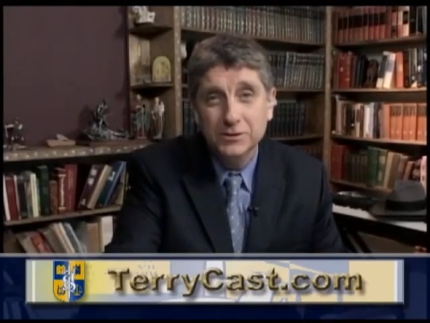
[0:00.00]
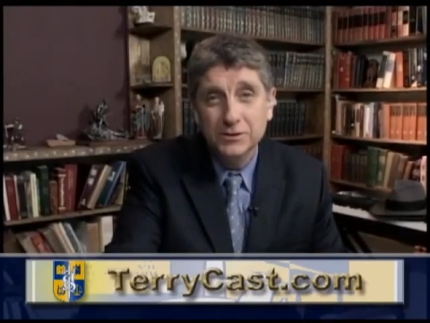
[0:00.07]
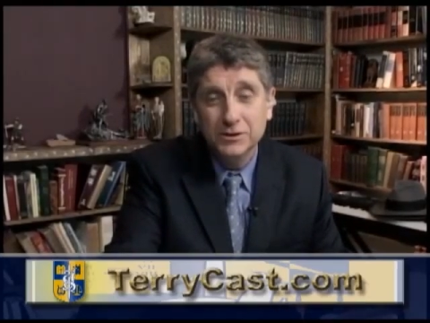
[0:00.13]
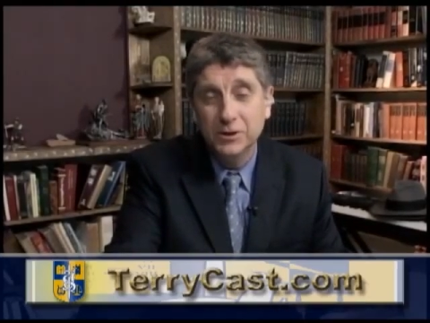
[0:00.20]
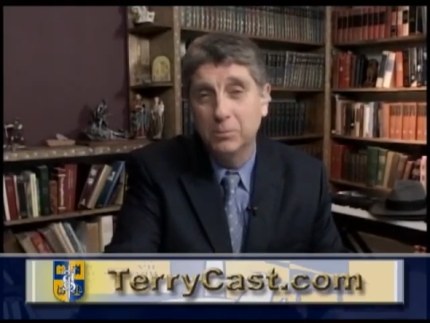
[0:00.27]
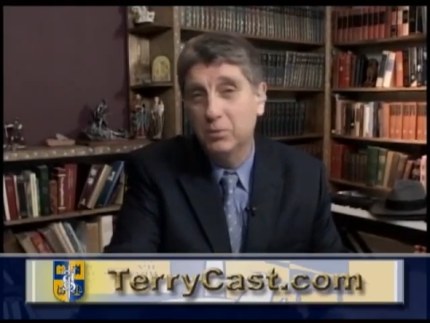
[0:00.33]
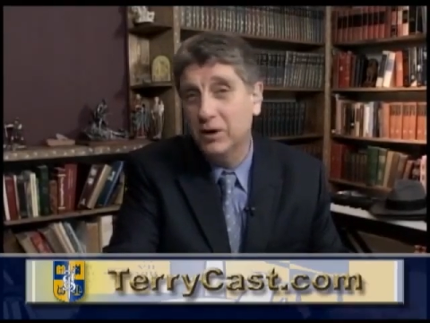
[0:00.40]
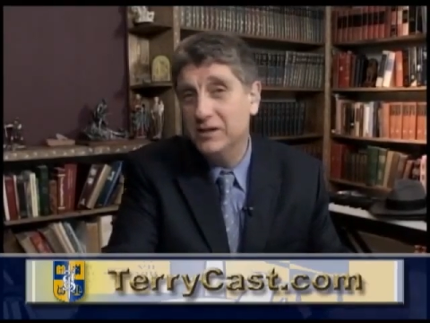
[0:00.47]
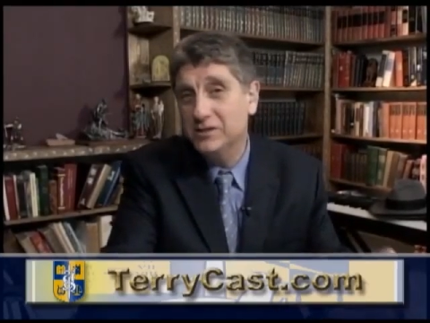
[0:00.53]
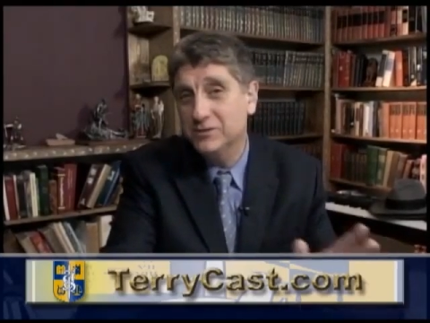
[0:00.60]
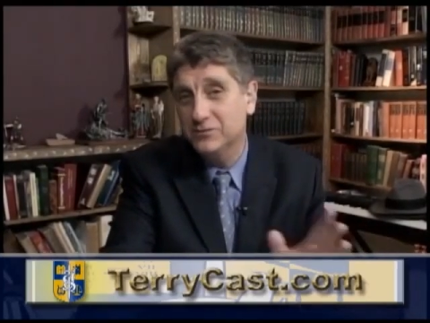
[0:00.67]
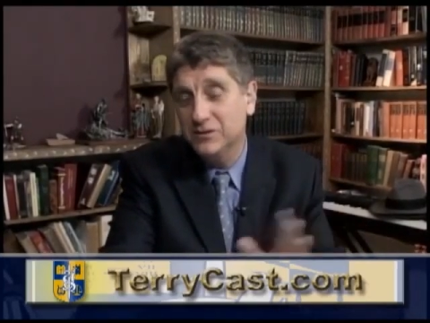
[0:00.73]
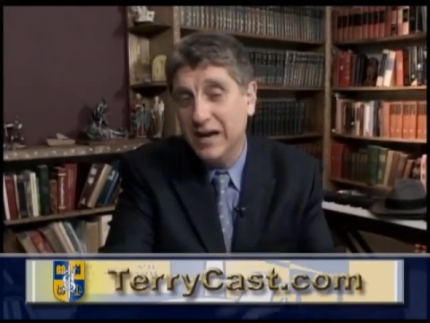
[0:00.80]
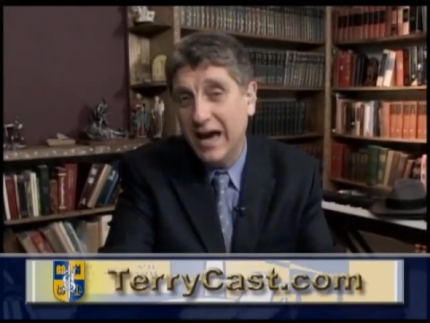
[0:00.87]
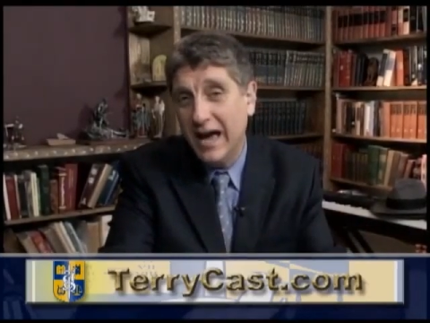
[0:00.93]
and the price
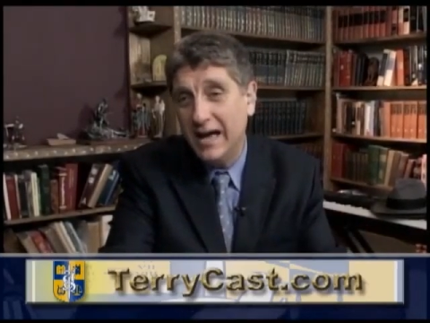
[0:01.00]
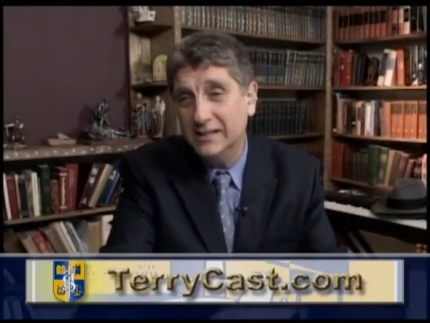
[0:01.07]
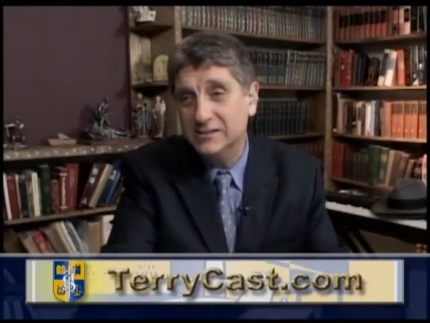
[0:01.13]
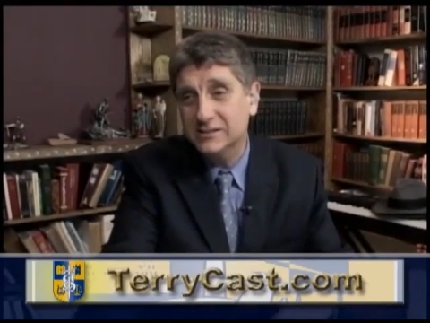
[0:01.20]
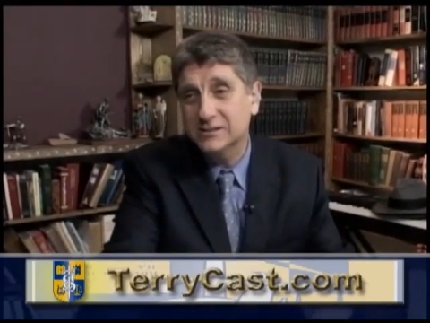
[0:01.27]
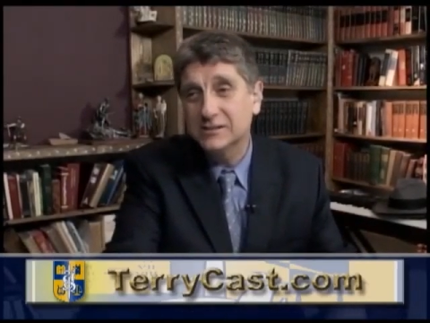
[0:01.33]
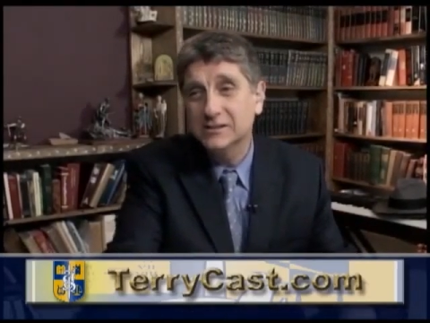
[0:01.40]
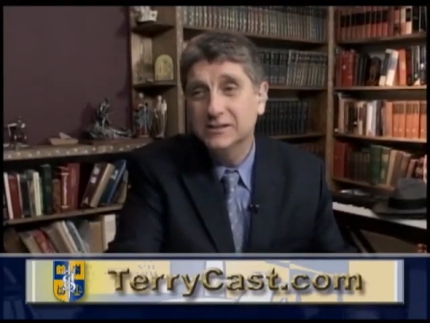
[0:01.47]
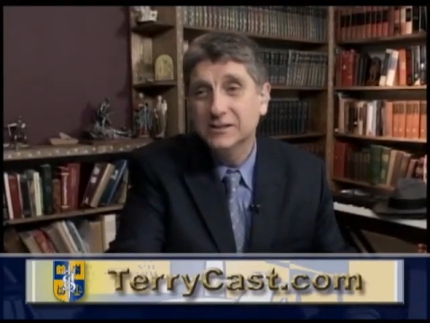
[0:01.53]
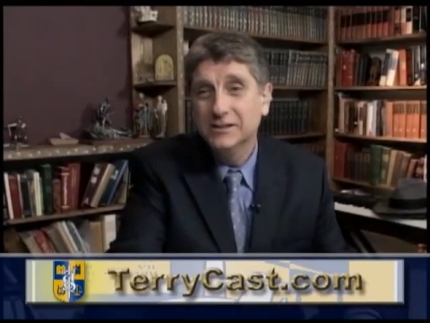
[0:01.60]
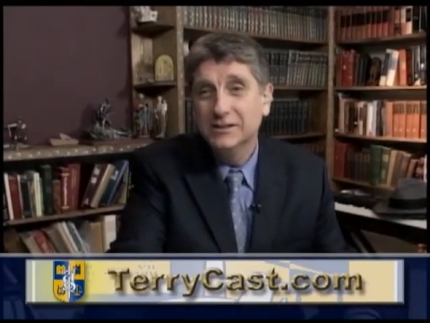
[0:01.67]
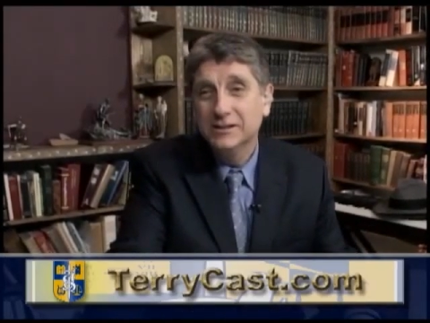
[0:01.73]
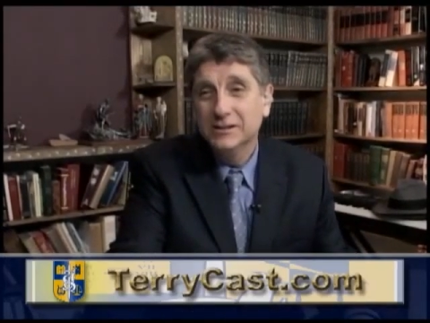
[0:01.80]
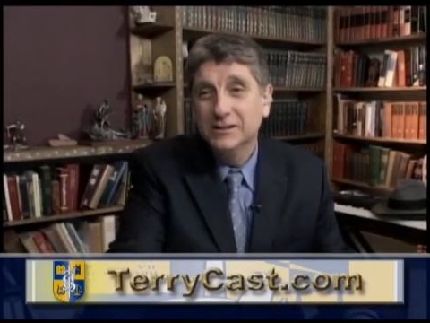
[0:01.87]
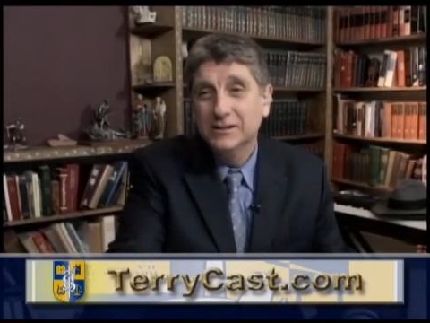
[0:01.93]
of gas,
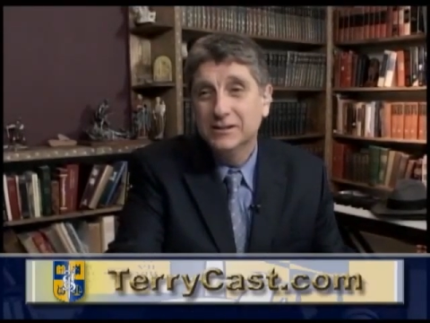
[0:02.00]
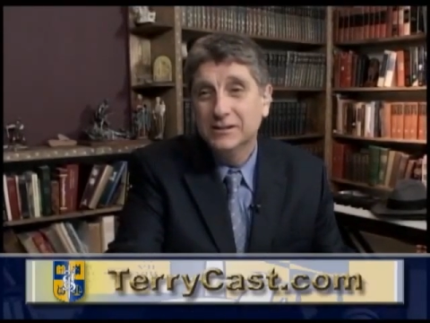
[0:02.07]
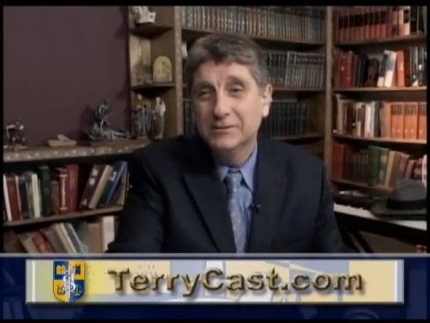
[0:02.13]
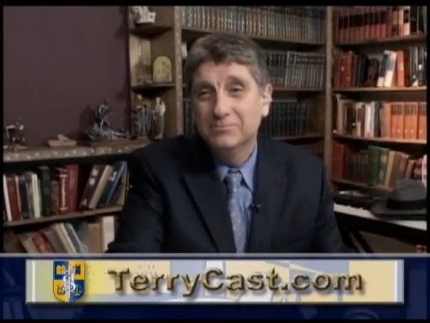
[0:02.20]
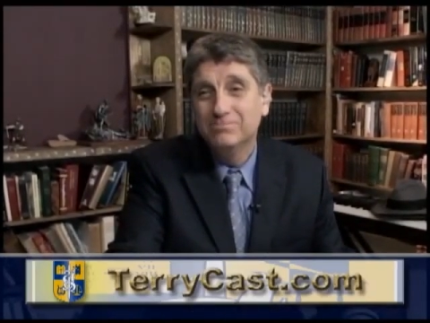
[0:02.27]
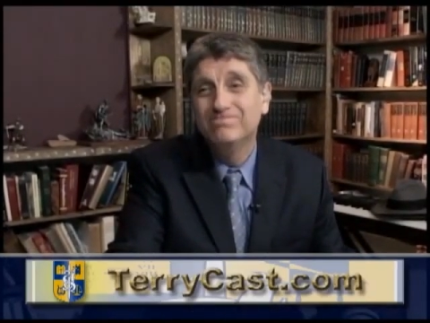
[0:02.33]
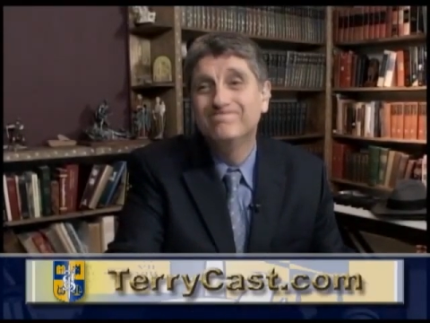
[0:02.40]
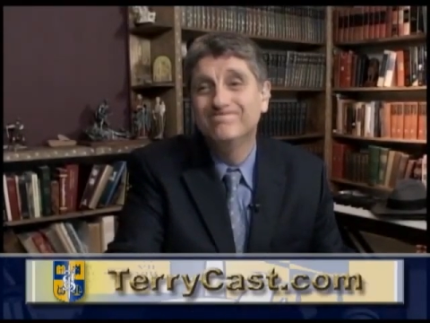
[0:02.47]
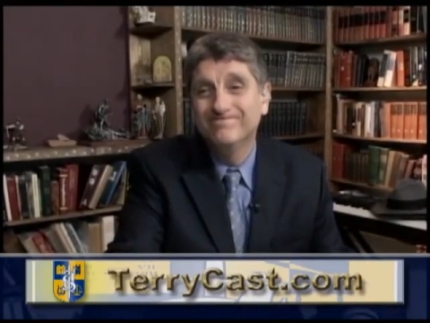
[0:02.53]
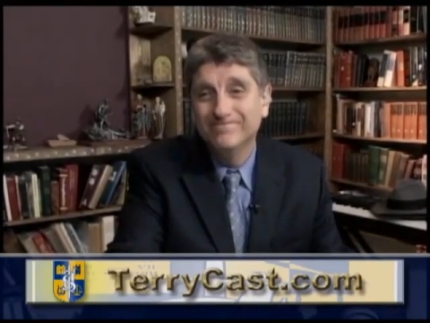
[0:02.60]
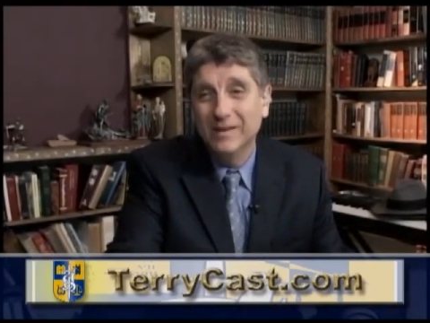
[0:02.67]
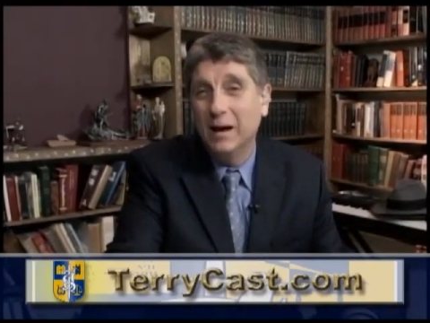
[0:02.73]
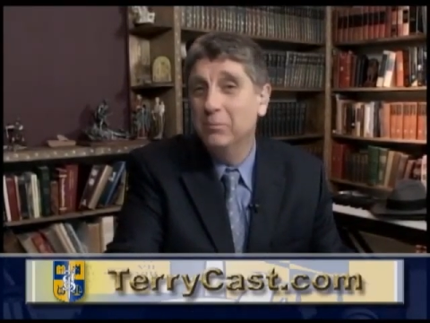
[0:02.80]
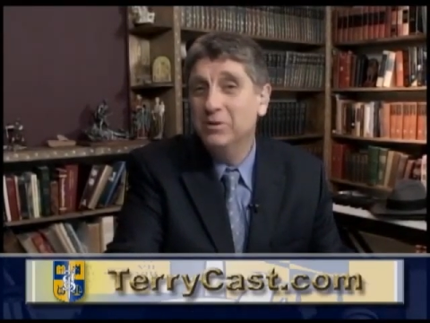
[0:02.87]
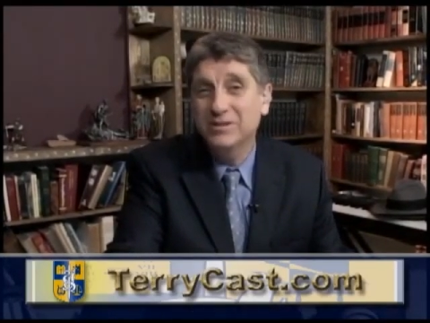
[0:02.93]

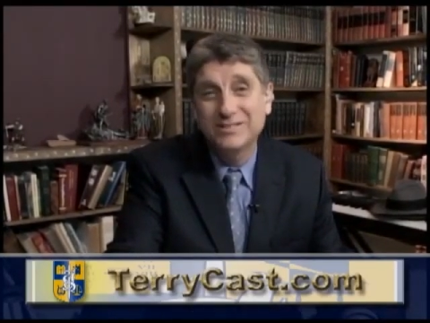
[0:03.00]
I'm going